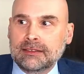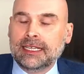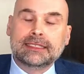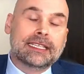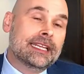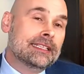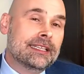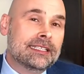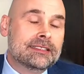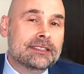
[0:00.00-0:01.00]
Like I said,
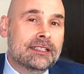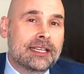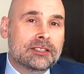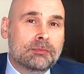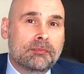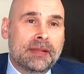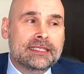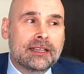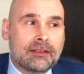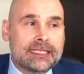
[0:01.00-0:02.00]
that's
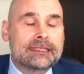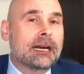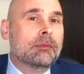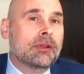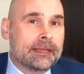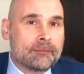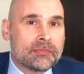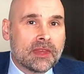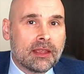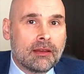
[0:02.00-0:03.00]
basically doubling
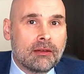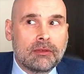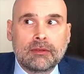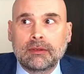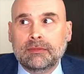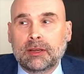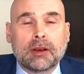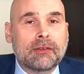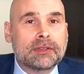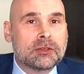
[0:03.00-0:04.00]
their
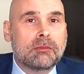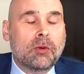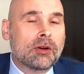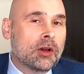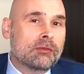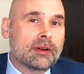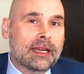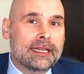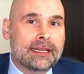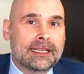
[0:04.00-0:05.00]
profits or more
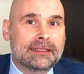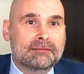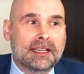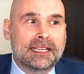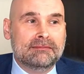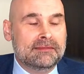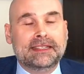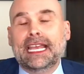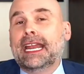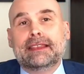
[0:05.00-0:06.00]
overnight, and
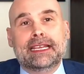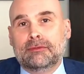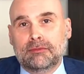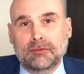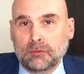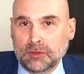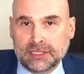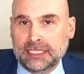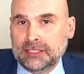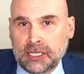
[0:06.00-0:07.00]
that I think will
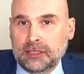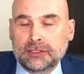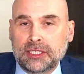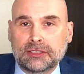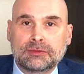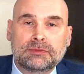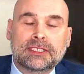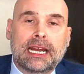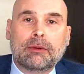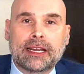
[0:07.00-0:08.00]
send shares
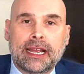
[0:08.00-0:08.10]
skyrocketing